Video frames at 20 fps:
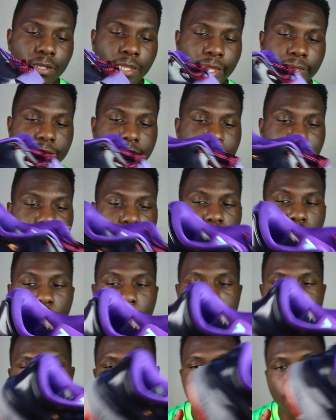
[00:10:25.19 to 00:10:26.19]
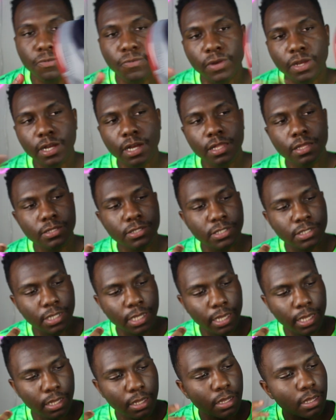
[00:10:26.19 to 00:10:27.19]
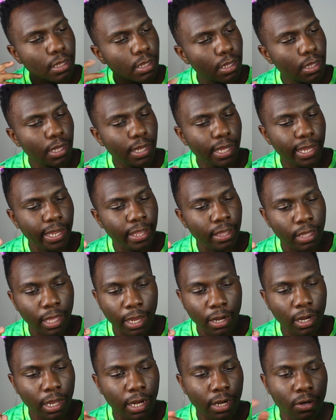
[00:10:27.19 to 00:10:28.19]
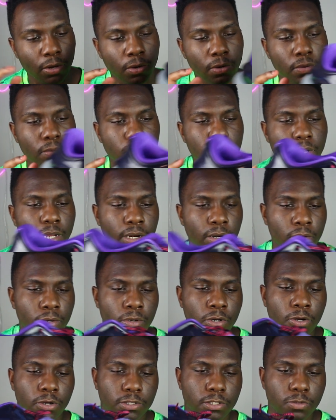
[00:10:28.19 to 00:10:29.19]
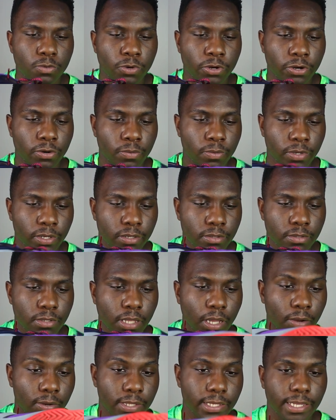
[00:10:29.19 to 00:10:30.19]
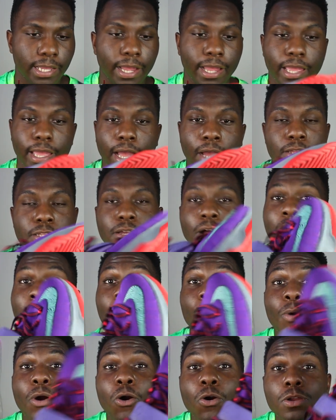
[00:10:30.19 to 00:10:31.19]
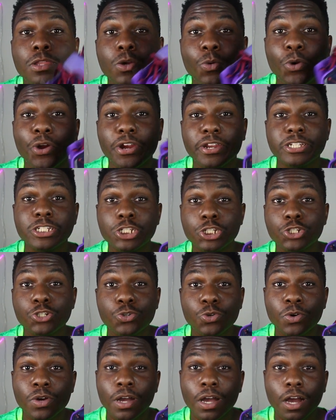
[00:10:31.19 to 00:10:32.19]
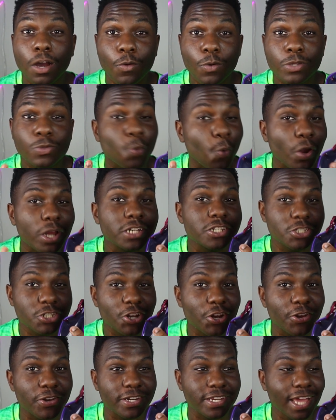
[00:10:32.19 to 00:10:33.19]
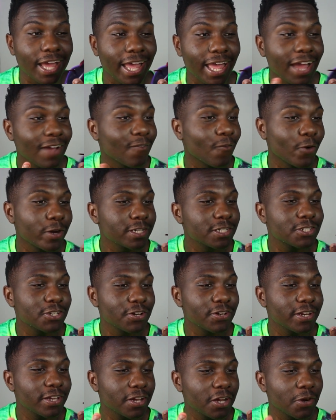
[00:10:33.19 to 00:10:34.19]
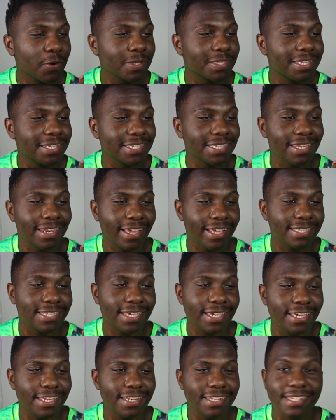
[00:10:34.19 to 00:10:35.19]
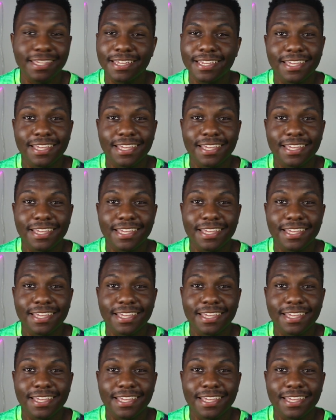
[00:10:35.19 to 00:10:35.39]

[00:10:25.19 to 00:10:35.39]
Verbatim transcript: Like, there's so many different colors that I, I, don't I don't know what to wear them with. I only got I, I will only wear the shoe with one shirt. I have one shirt to go with this and that's it.